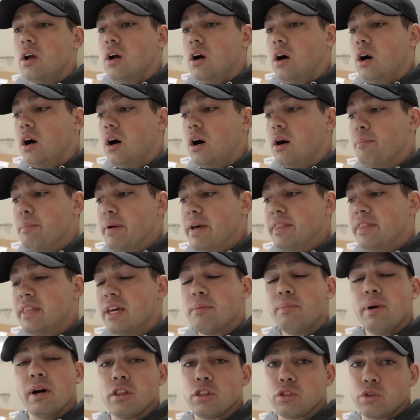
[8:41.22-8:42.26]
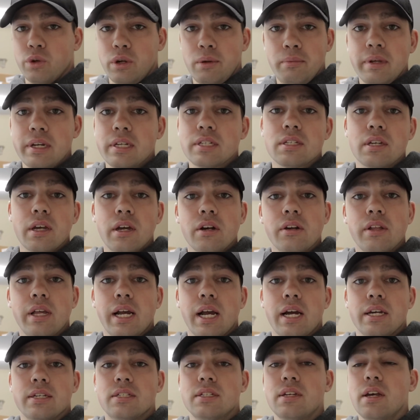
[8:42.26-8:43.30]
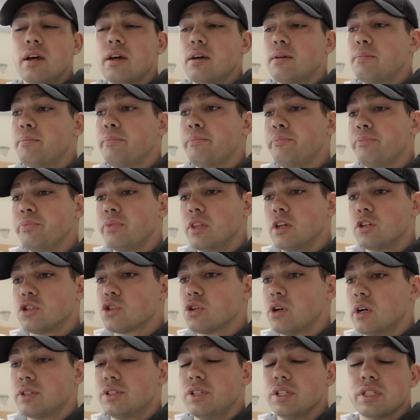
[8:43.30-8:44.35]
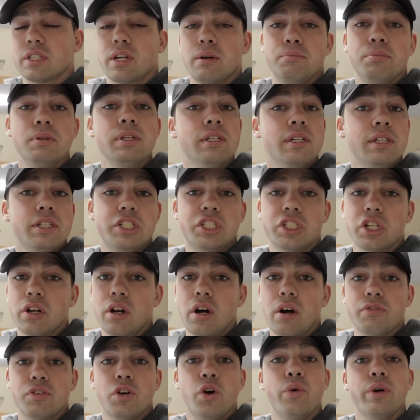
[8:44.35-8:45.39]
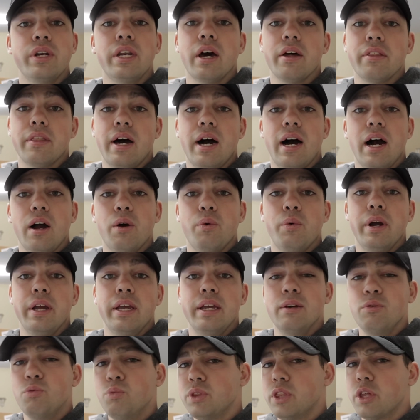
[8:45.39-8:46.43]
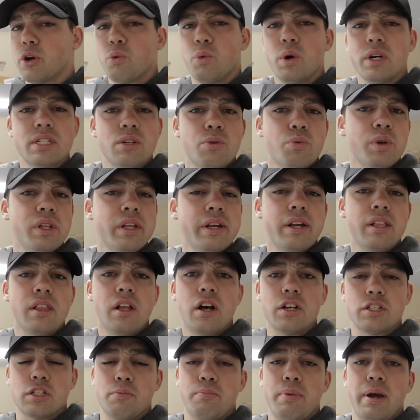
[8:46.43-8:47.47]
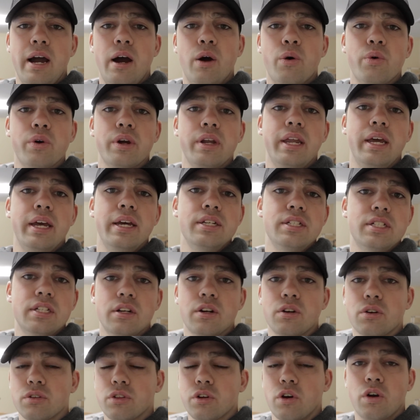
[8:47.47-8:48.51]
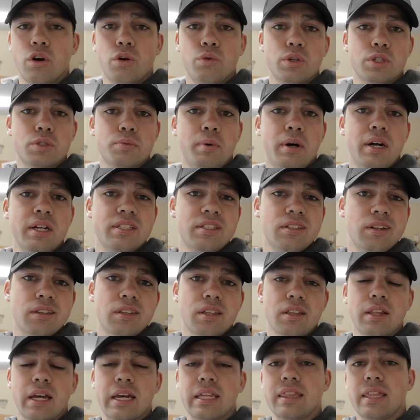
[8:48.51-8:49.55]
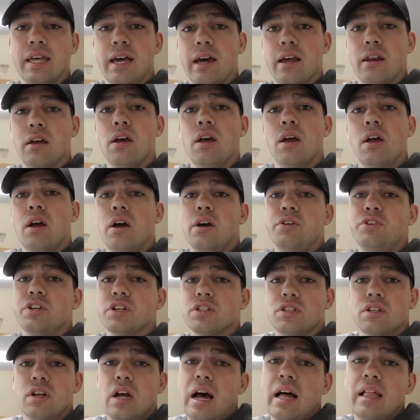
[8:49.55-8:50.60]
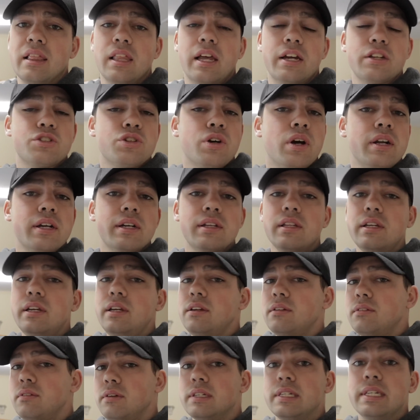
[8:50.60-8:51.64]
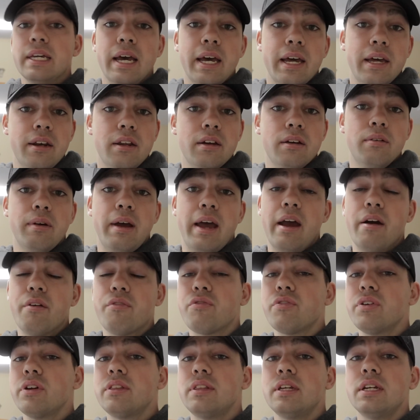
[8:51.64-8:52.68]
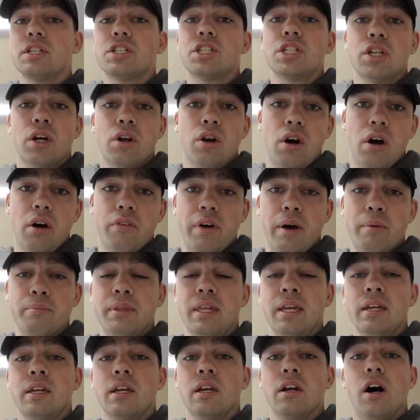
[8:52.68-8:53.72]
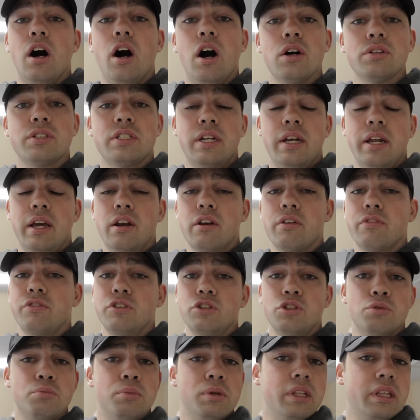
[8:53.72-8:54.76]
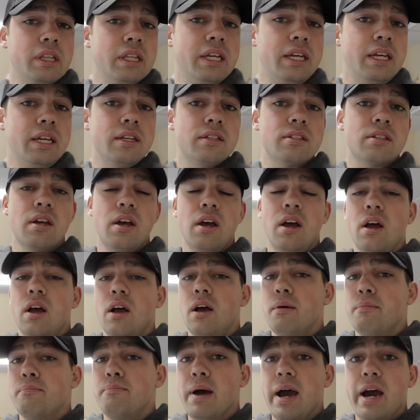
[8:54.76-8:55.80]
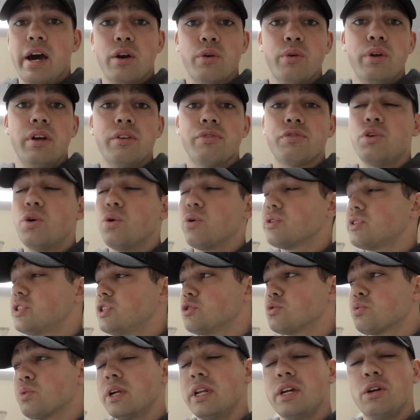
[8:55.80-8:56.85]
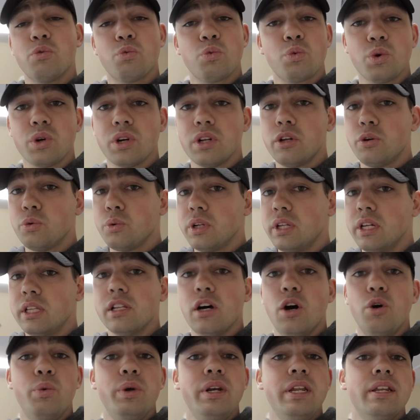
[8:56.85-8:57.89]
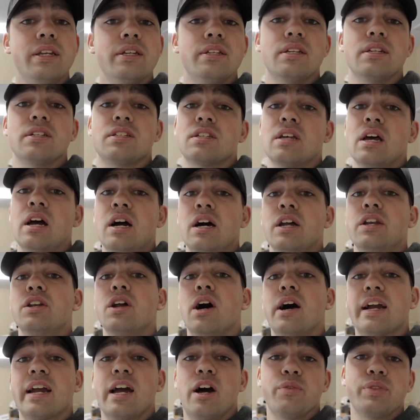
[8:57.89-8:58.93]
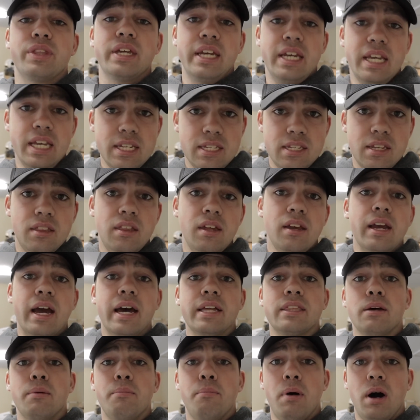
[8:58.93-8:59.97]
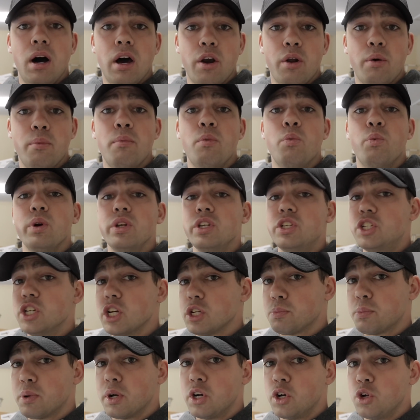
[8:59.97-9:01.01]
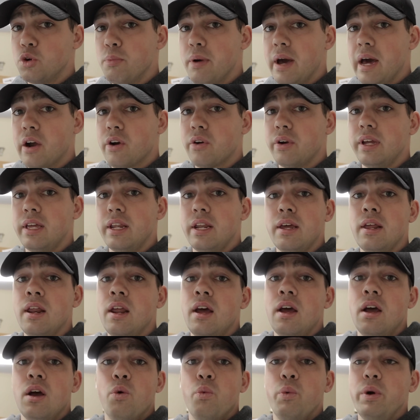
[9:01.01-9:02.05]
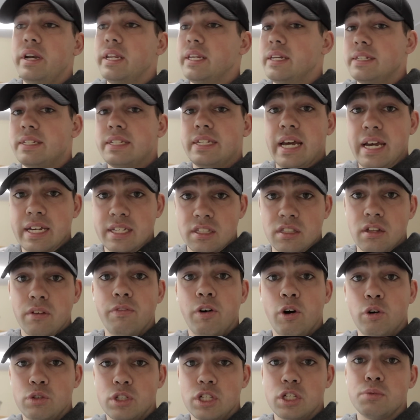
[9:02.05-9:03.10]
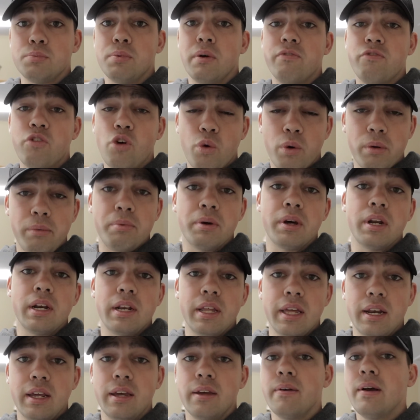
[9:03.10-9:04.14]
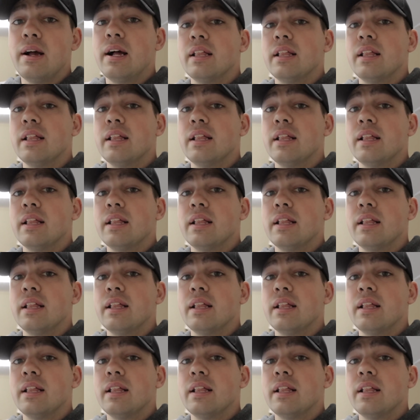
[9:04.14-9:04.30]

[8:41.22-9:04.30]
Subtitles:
And then about 3 minutes later, like I said, the truck just completely shut off going down the highway. There wasn't really a loss of power in engine or throttle response, nothing like that. Just electronically dead. Everything shut off. I'm thinking alternator, fusible links. Battery, of course, is reading really, really low. We need to just knock out the easy thing at the bottom. We just put a new battery in it. We didn't test the voltage before we put it in it.